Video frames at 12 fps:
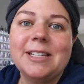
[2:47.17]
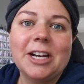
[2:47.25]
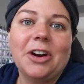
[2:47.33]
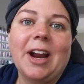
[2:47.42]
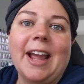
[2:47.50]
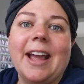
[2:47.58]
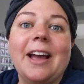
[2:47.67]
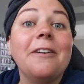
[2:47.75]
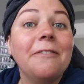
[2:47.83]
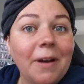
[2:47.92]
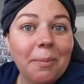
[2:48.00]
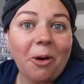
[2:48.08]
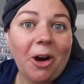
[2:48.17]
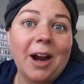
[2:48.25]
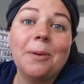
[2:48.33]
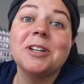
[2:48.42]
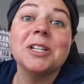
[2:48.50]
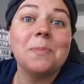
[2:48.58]
during
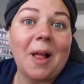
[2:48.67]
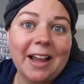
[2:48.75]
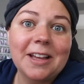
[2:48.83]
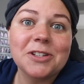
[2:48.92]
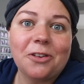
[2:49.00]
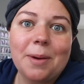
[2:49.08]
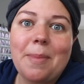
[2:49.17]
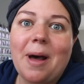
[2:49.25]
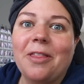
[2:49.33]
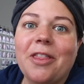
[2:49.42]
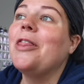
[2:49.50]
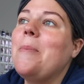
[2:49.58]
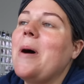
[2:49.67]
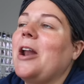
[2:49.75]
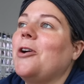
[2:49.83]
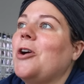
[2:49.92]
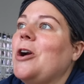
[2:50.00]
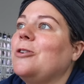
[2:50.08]
February, which is Black History Month, the
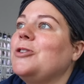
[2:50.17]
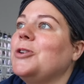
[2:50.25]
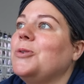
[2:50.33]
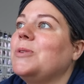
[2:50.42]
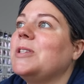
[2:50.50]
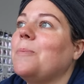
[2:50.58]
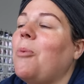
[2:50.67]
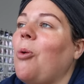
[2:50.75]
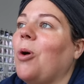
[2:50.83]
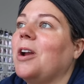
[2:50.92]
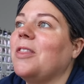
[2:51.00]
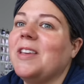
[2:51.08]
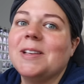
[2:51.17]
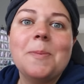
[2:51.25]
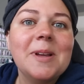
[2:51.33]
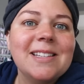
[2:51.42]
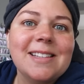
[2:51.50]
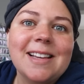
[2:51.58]
better to support these
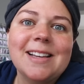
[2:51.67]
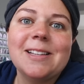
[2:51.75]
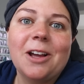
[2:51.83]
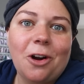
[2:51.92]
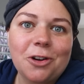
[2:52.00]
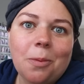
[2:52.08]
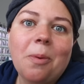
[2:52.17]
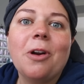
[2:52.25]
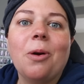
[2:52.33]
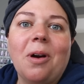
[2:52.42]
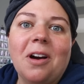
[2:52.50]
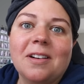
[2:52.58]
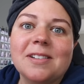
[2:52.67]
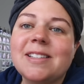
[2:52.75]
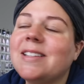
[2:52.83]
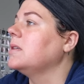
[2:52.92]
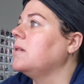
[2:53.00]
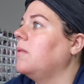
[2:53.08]
businesses and entrepreneurs.
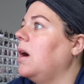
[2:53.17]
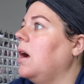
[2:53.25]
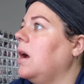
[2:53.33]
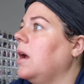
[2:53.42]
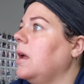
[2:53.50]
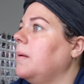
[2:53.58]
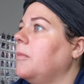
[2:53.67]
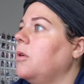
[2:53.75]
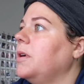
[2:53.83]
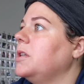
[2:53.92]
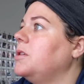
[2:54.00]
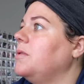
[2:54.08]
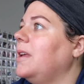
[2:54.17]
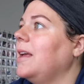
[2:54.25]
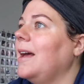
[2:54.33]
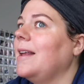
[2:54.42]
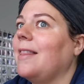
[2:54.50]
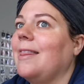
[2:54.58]
So I am going to
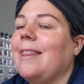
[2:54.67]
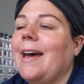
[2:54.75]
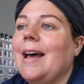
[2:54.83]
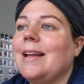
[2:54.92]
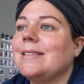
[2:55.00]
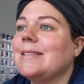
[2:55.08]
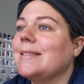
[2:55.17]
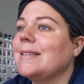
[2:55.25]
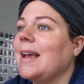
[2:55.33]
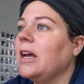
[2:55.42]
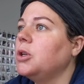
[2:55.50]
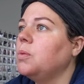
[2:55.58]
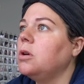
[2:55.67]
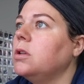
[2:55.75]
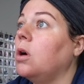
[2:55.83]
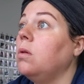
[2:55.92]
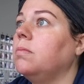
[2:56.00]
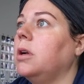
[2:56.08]
get that scheduled.
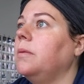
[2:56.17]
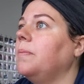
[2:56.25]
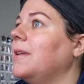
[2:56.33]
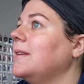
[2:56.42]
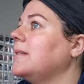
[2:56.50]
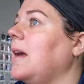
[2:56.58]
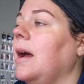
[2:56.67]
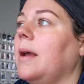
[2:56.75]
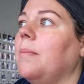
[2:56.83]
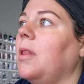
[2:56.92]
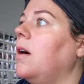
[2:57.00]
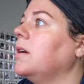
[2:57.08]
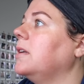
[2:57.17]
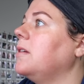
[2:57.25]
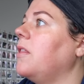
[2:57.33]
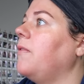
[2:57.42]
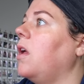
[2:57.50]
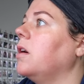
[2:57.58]
Oh, no, this, I am logged
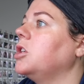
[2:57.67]
into the blog